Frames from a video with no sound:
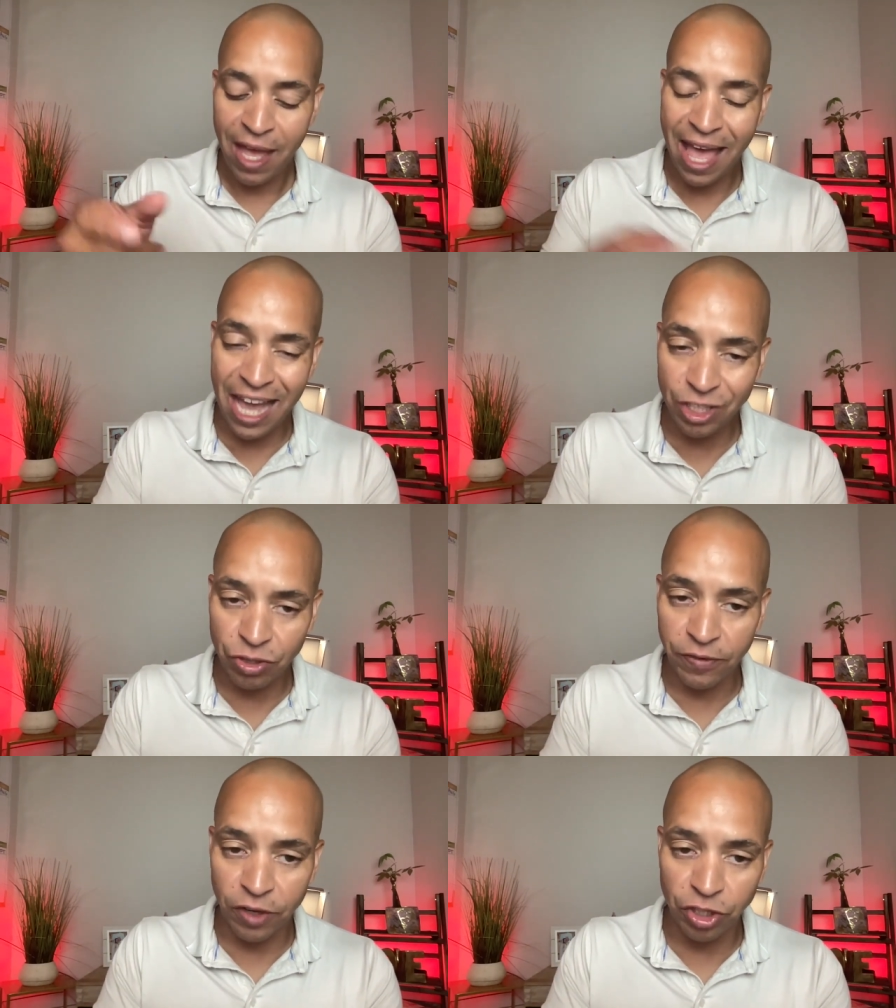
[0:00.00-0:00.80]

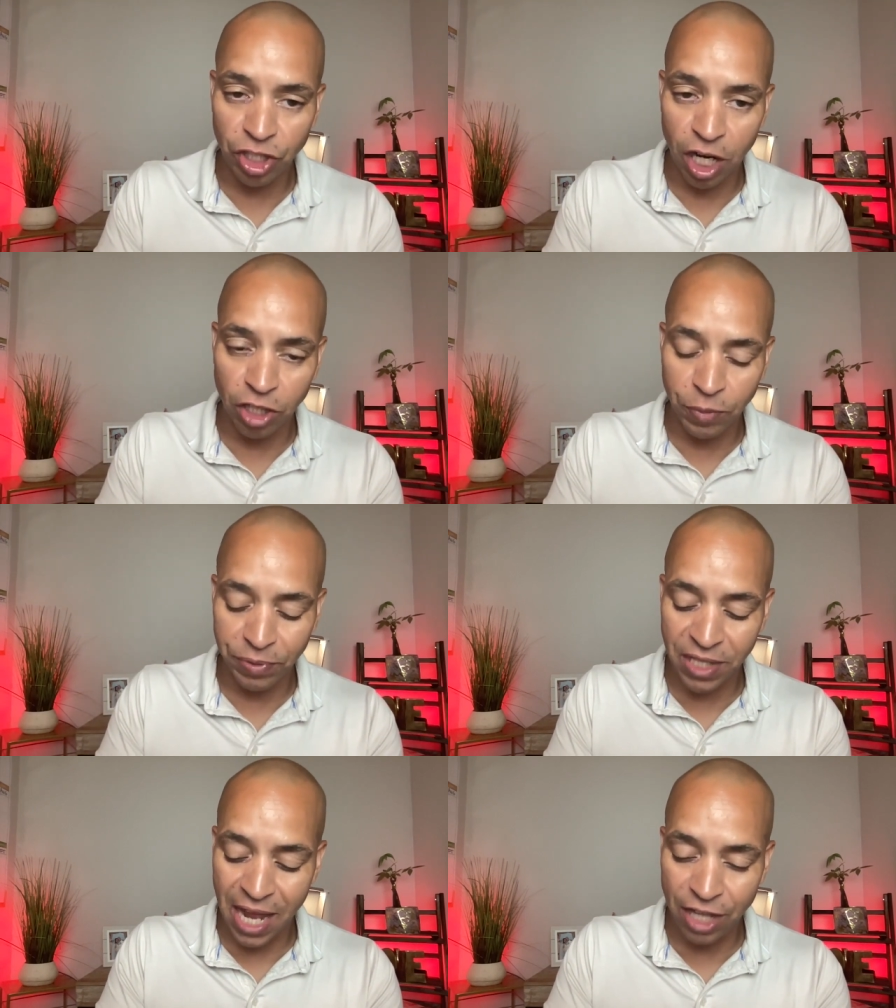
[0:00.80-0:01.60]
Extra virgin,
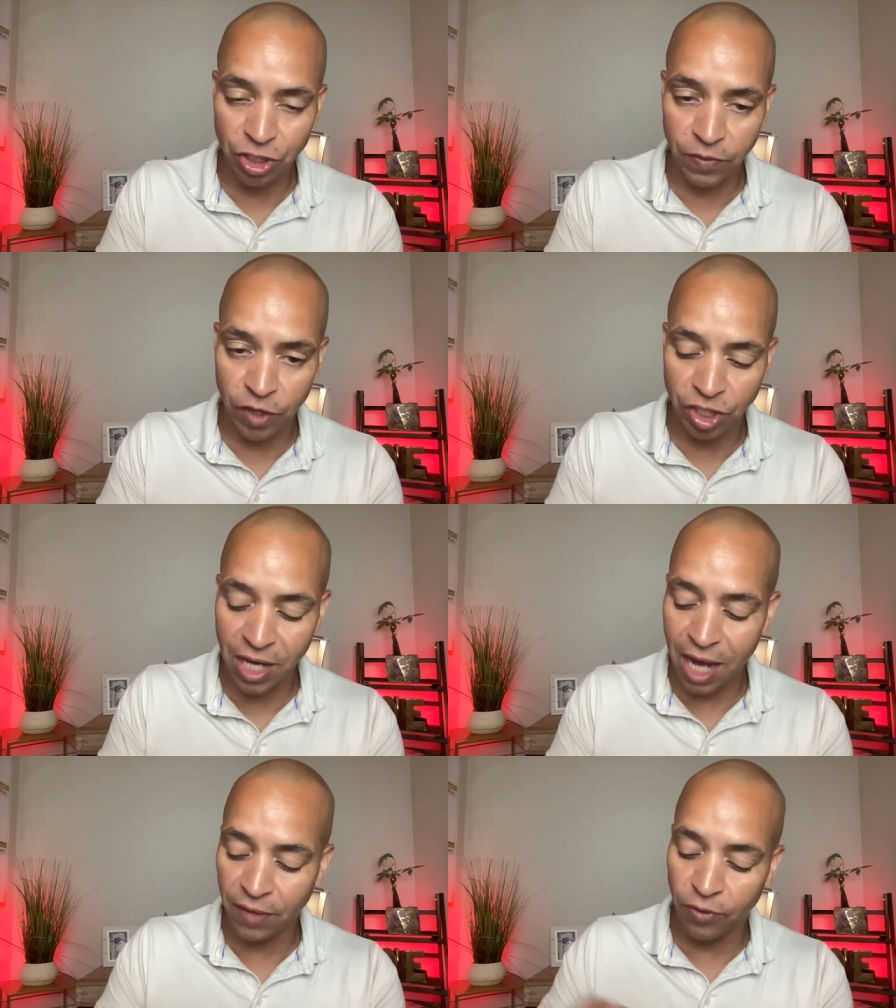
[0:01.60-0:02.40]
100% extra virgin
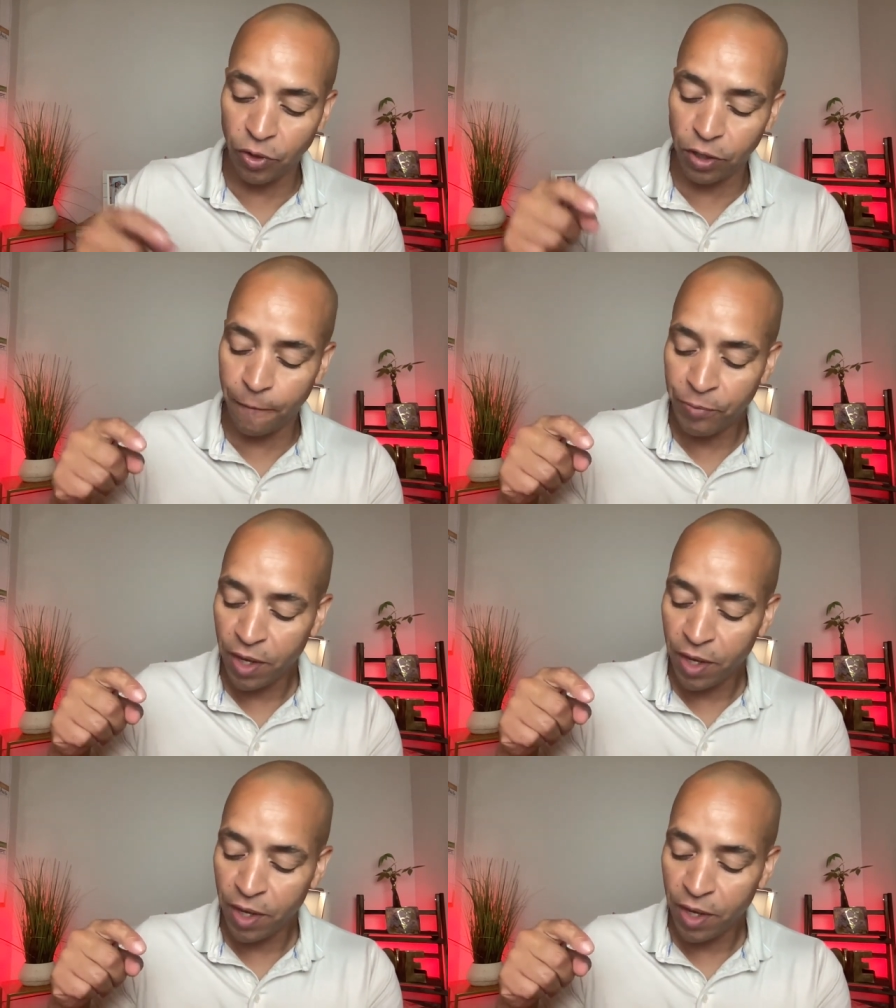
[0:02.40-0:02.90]
olive oil,